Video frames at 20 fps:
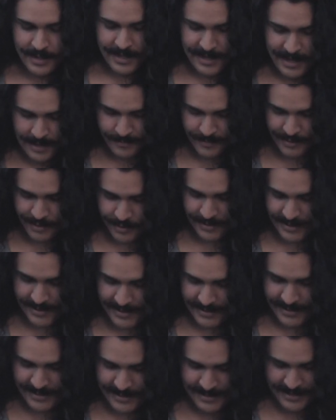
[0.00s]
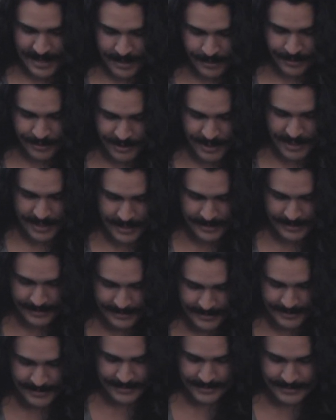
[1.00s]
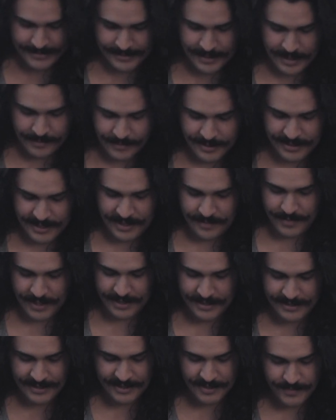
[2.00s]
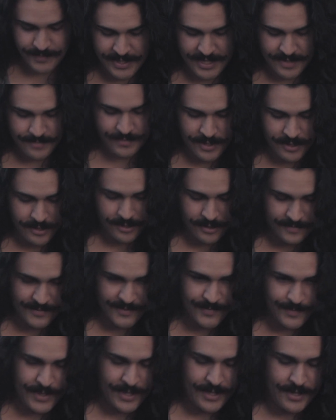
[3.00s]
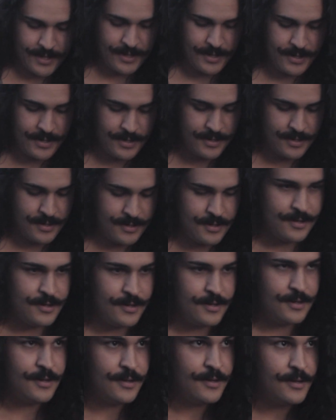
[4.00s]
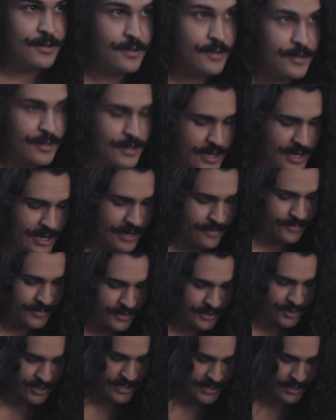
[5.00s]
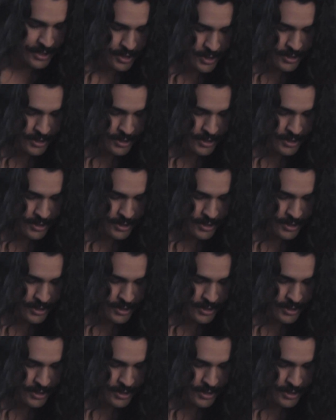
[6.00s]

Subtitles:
and I'm doing an in and out shot like this, I'm gonna keep my knees bent, my arms bent, and I'm gonna try to